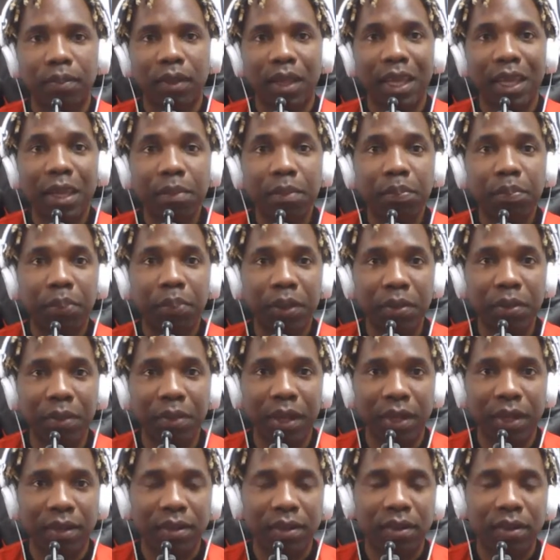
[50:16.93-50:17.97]

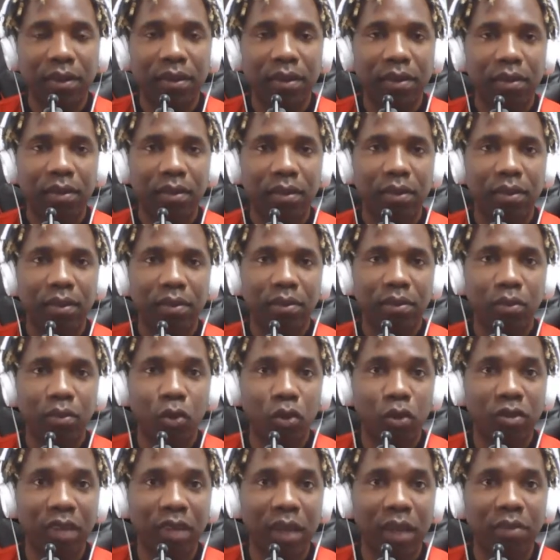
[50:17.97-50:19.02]
implement
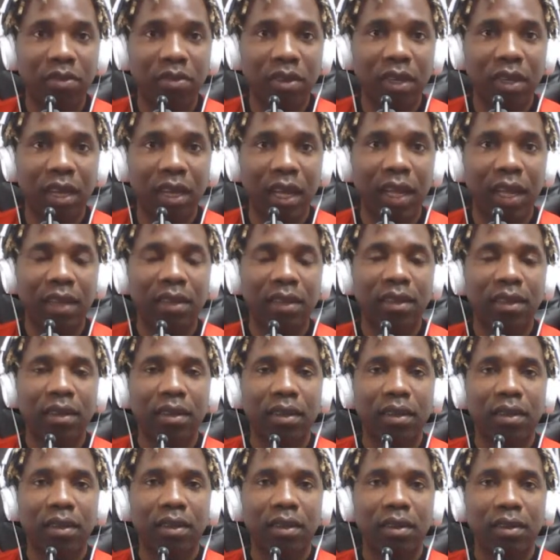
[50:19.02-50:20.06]
more times than not
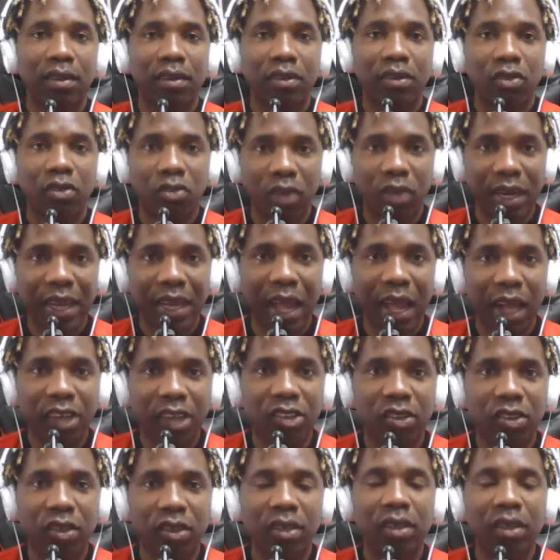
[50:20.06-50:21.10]
the right
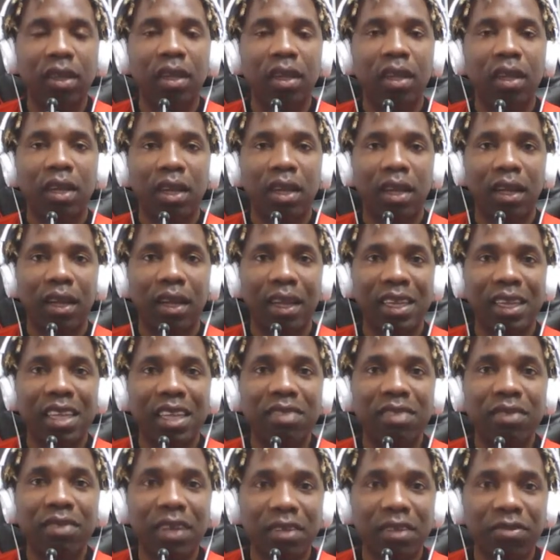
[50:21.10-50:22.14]
action. And
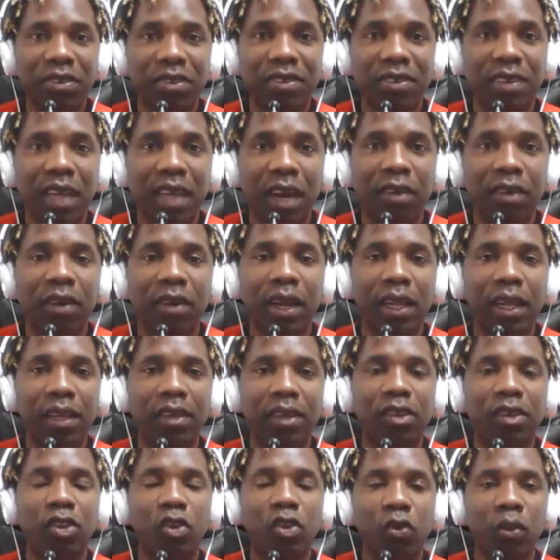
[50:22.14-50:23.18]
even if it's not right,
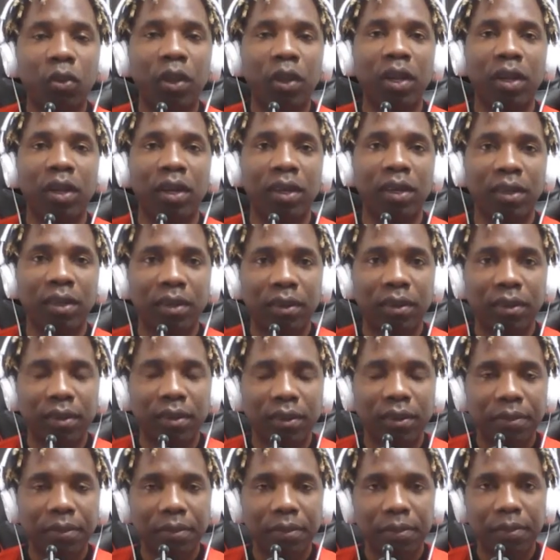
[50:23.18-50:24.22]
you will learn.
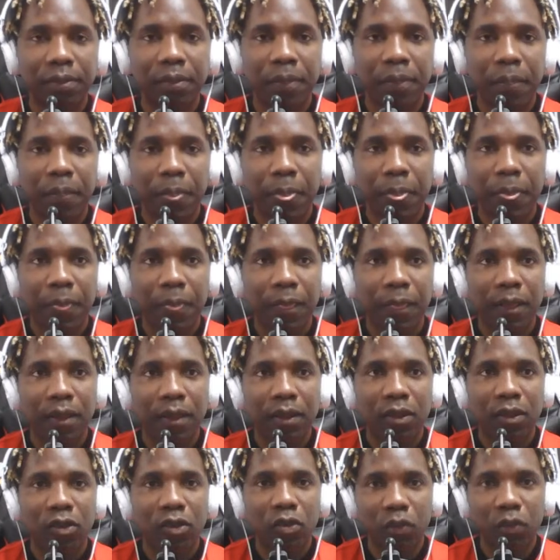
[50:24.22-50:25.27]

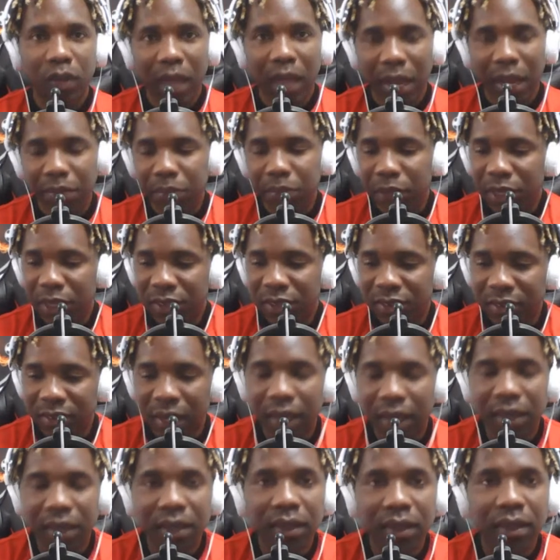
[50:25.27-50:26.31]
So with that being
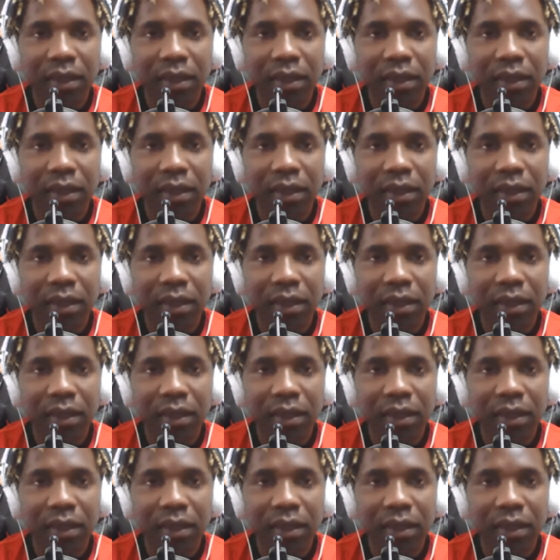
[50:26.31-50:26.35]
said,